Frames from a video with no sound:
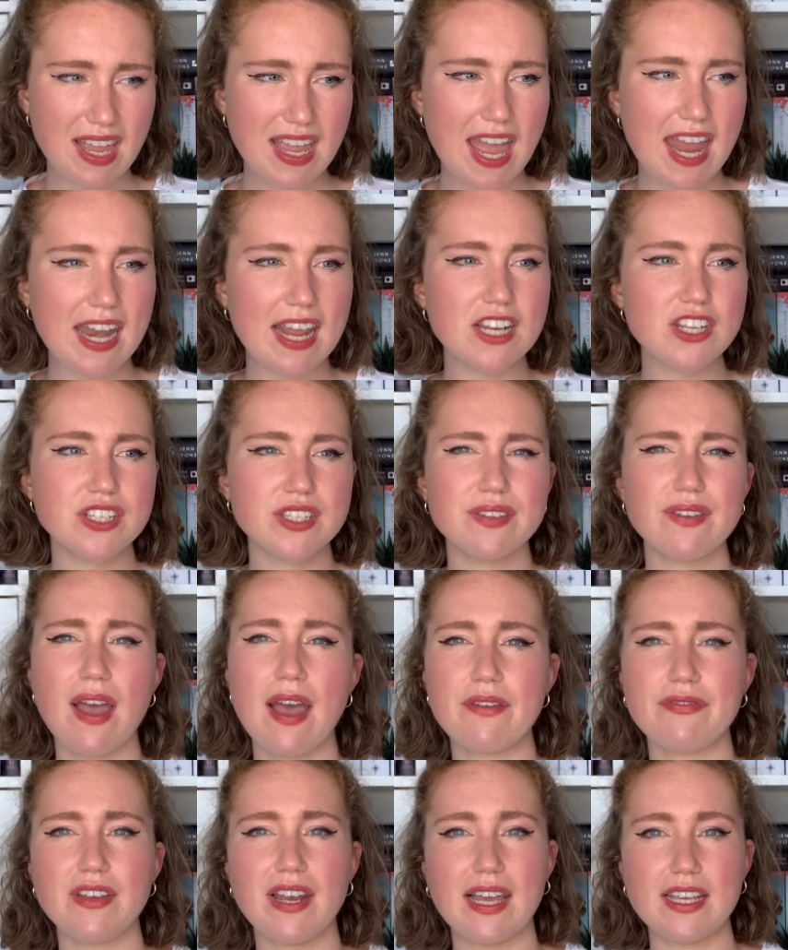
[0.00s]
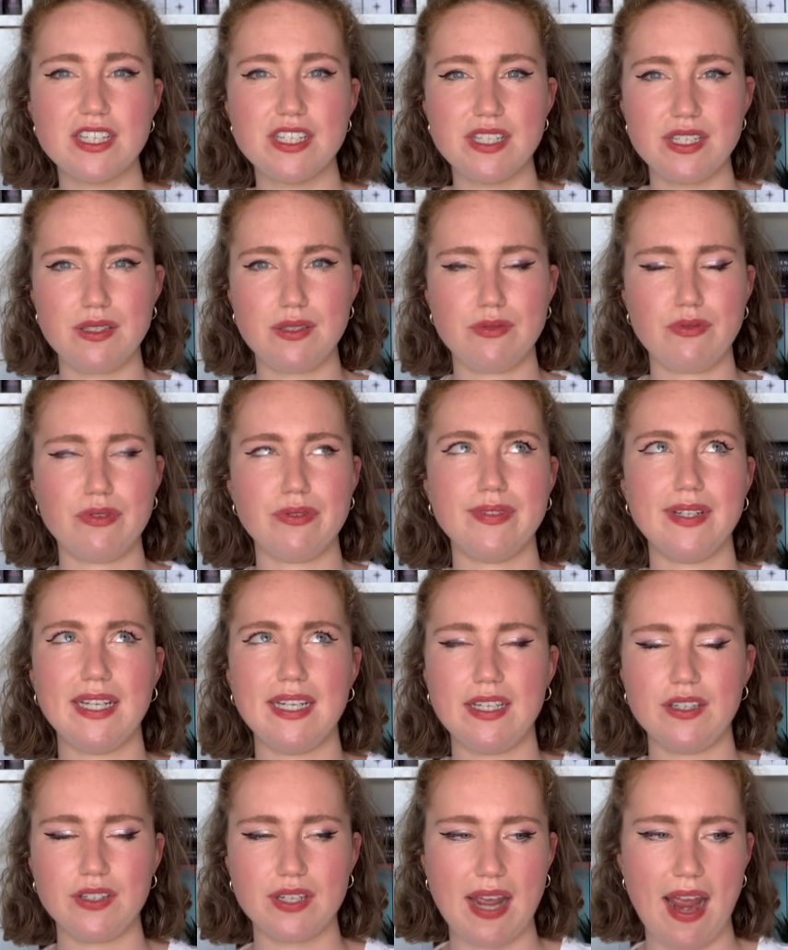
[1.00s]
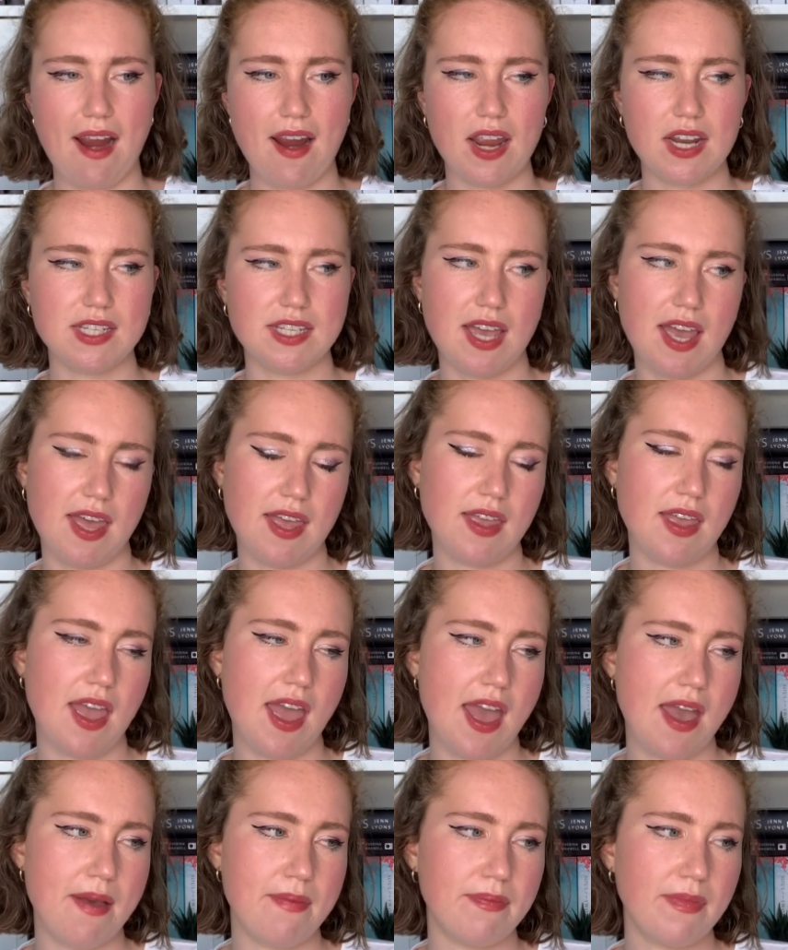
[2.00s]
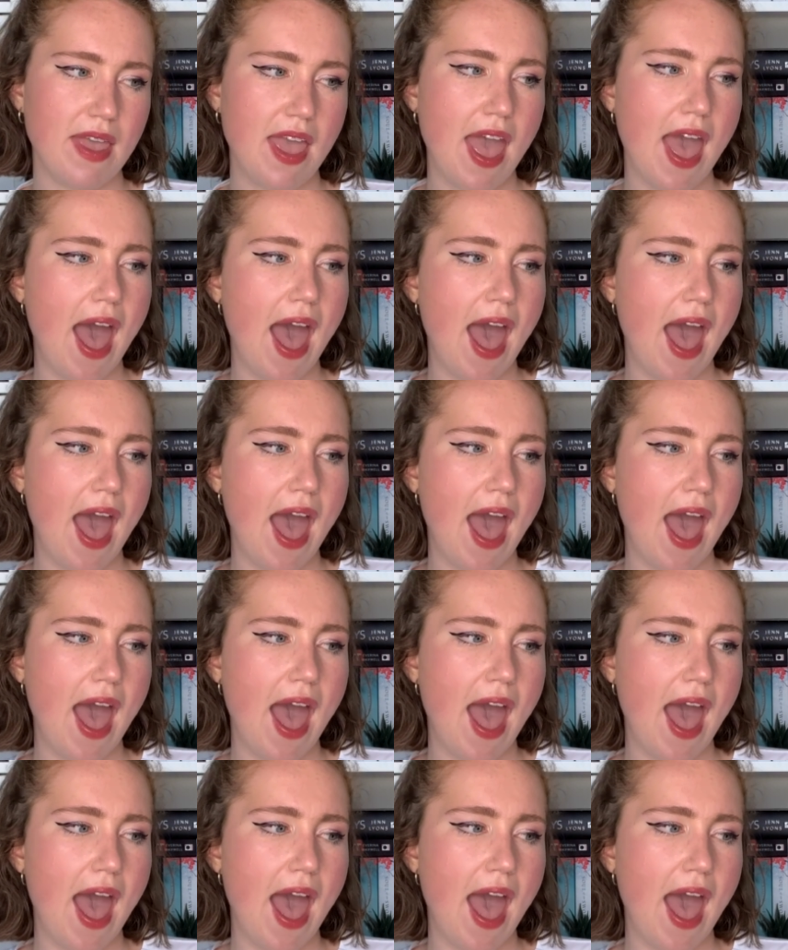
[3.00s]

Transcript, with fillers: and I just I feel like she's a really good character um